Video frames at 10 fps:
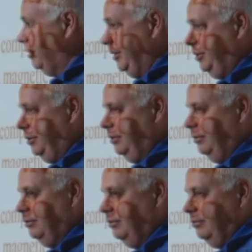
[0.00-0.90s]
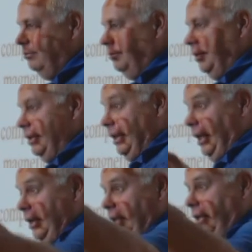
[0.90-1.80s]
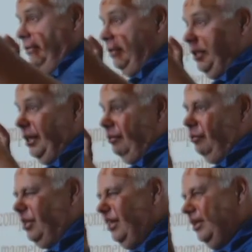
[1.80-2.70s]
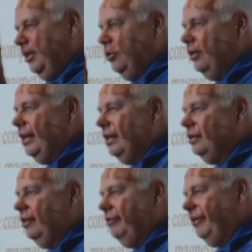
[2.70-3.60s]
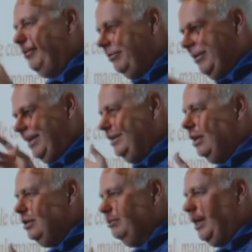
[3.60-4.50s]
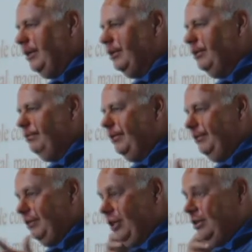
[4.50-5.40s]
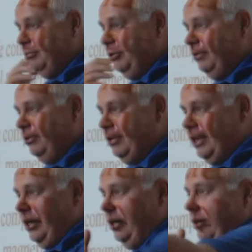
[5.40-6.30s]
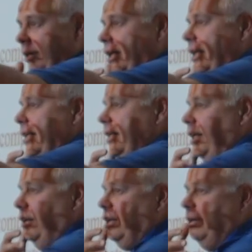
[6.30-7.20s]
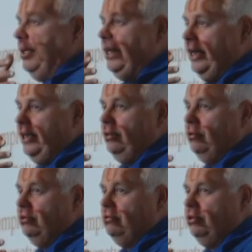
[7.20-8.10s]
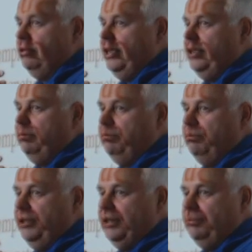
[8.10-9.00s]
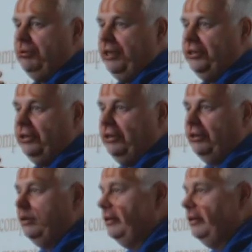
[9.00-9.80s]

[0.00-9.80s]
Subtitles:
pressure at the inlet of a jet. We'll kind of ignore that stuff. I mean, that does matter. If the jet's moving through the air coming at it will create an inlet pressure.